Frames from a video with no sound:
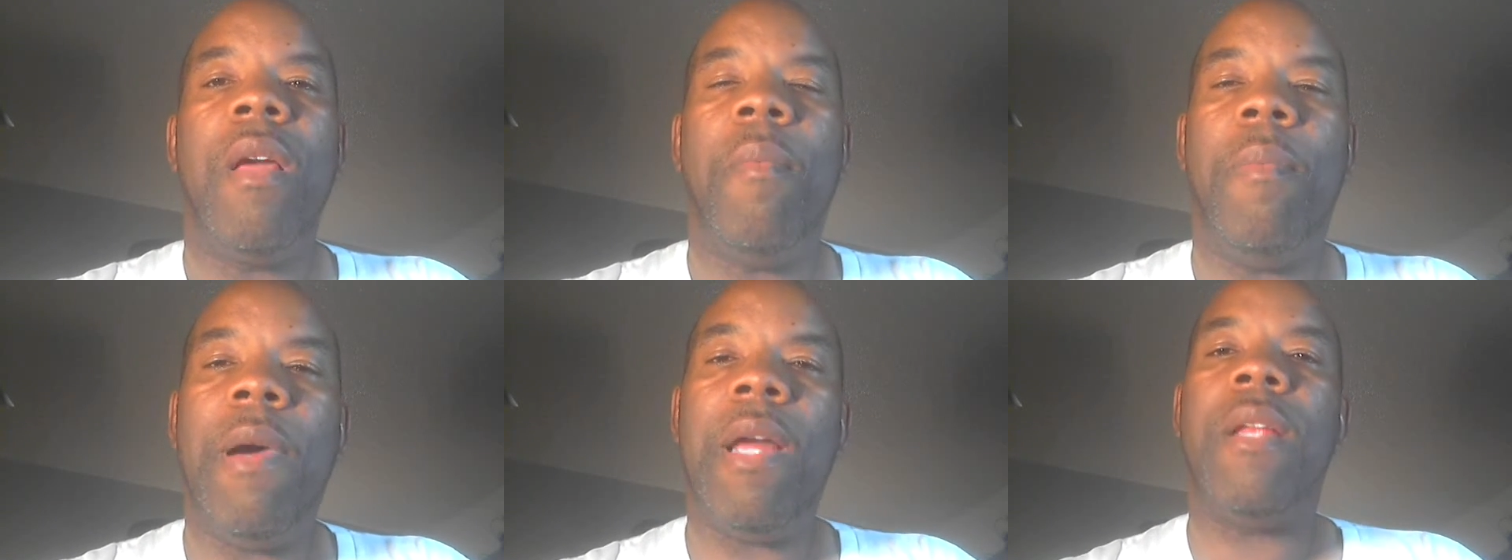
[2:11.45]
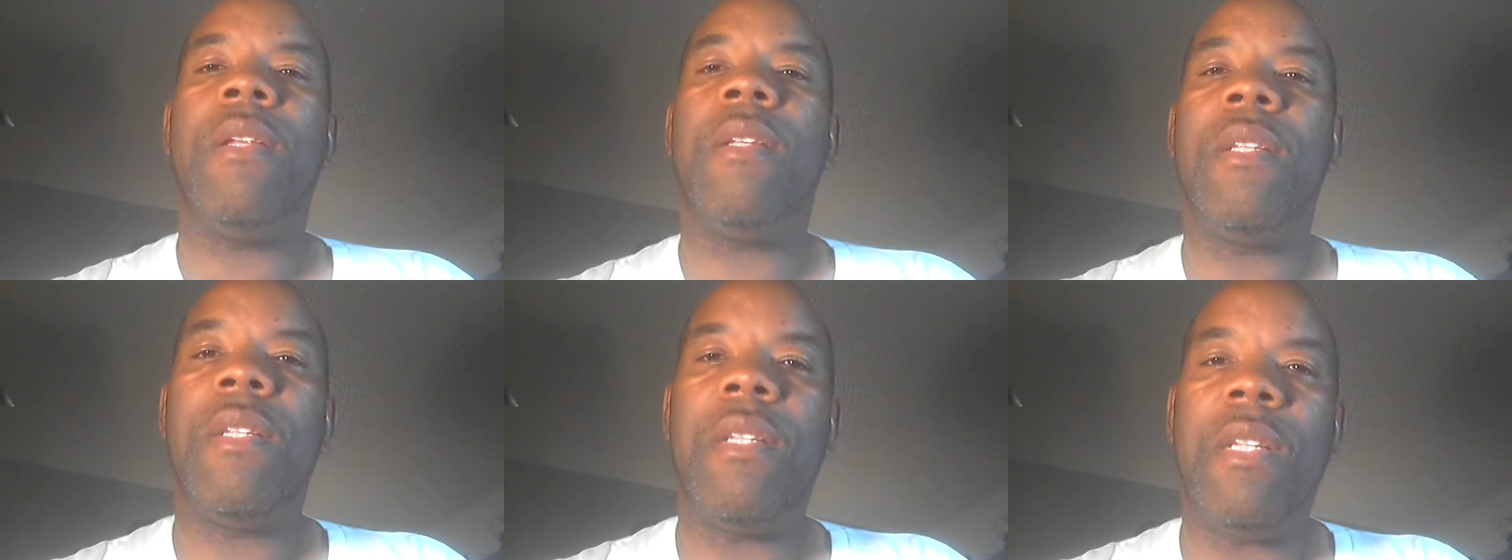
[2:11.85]
but
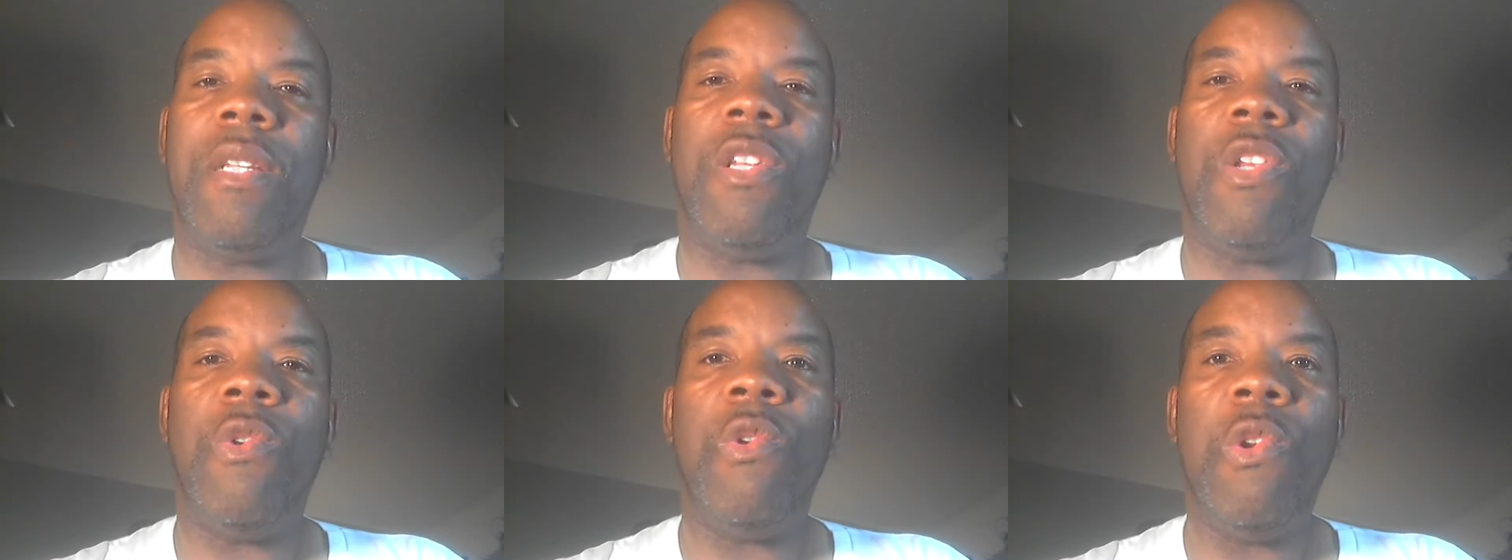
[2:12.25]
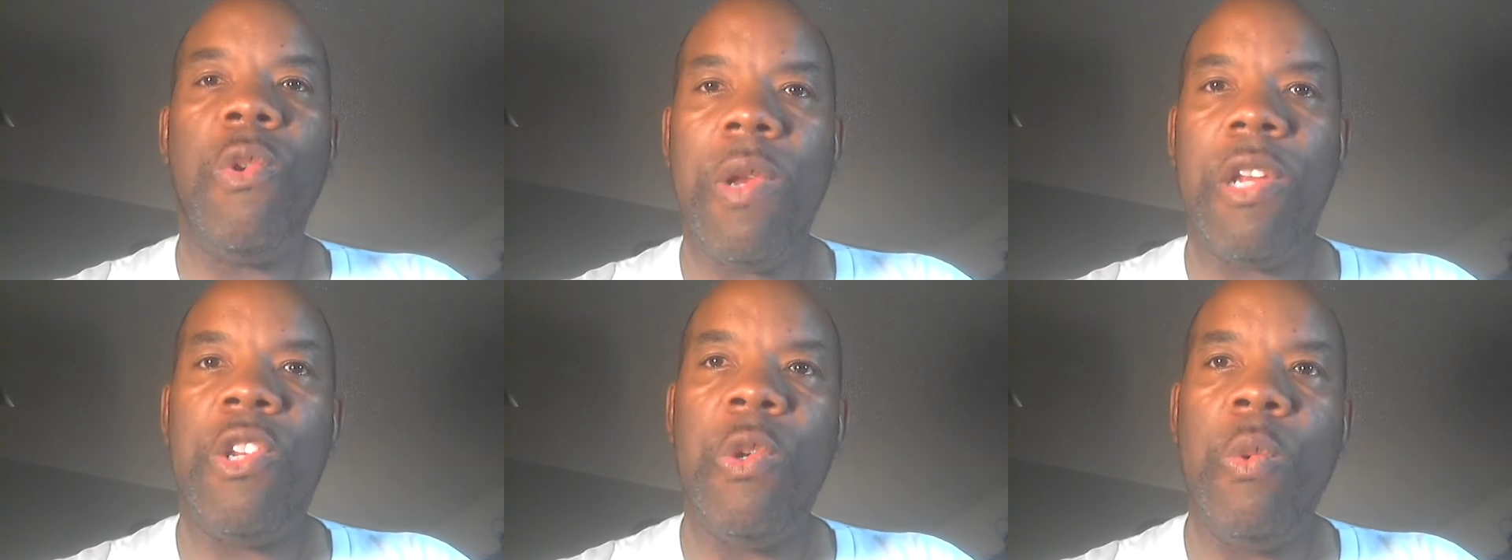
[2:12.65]
you
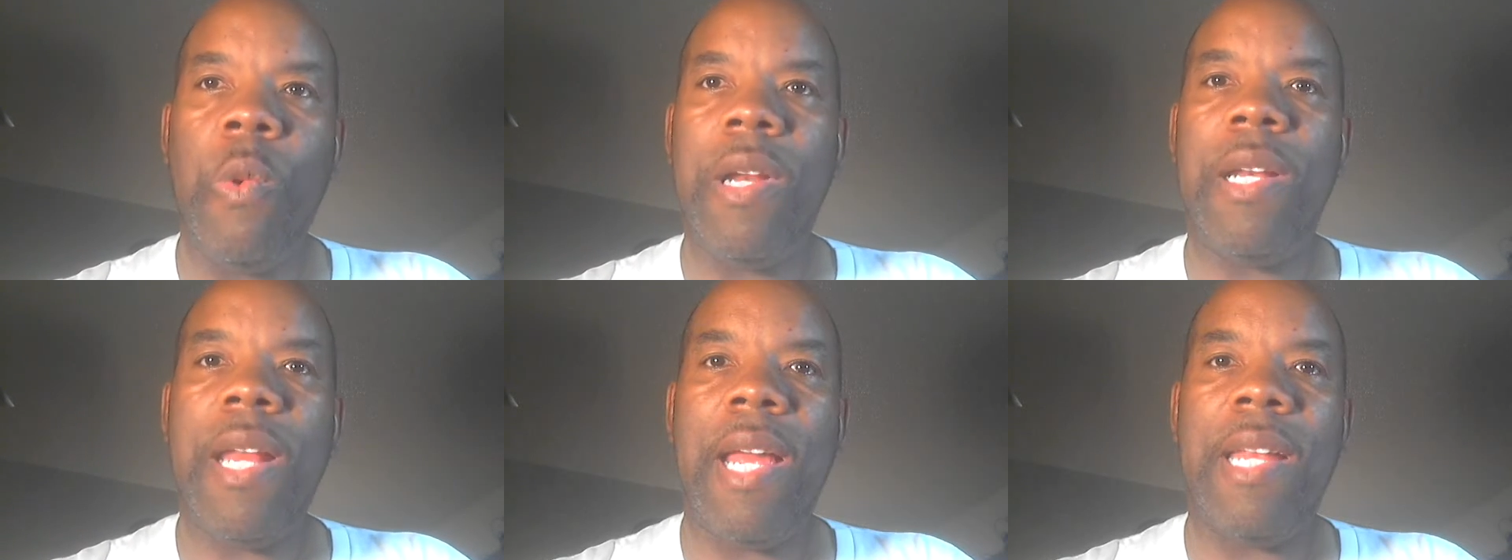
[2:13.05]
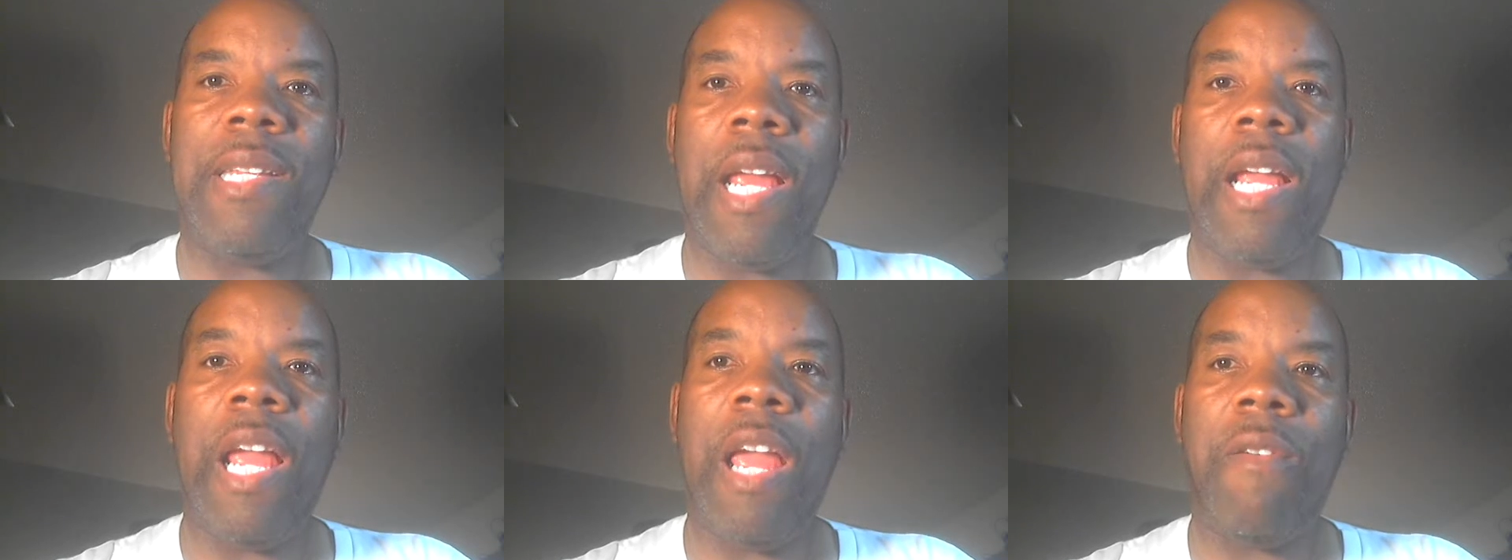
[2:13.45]
knew that you wanted that
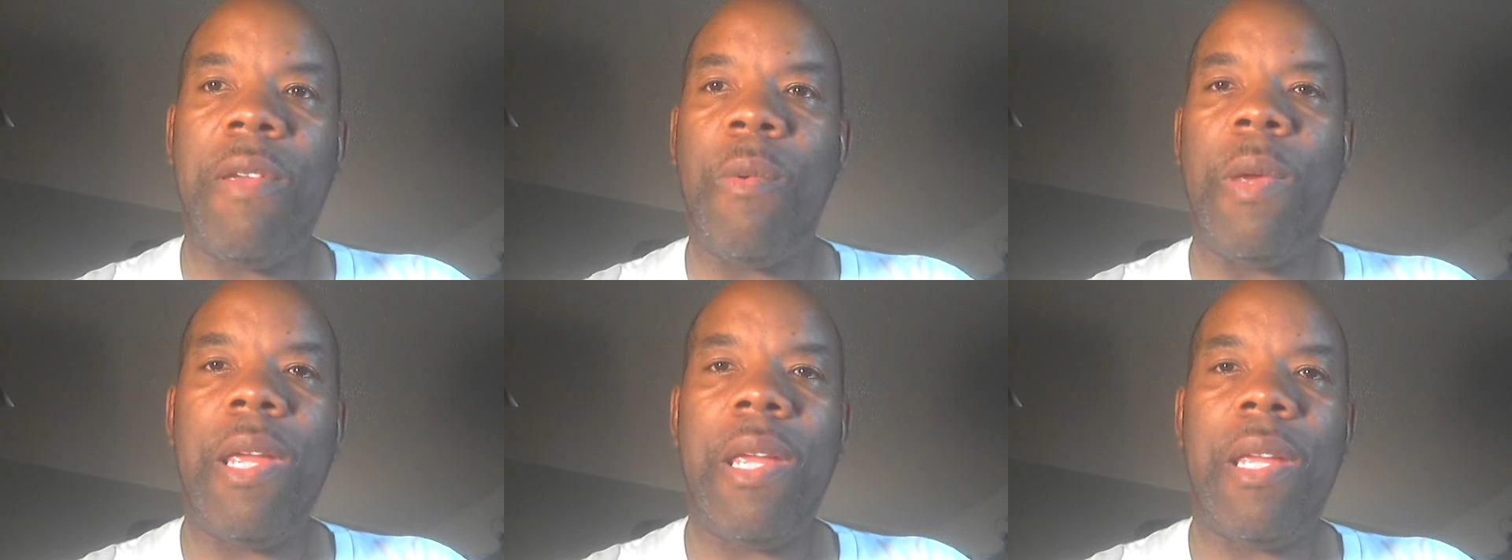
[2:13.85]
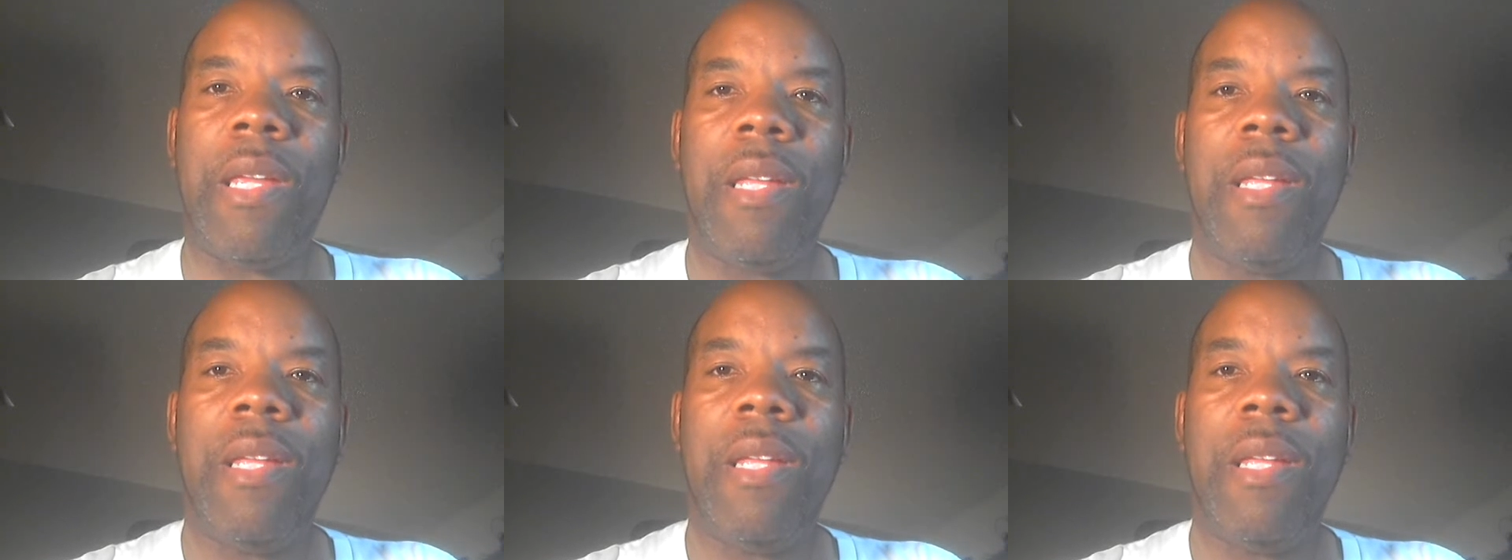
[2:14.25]
check every week,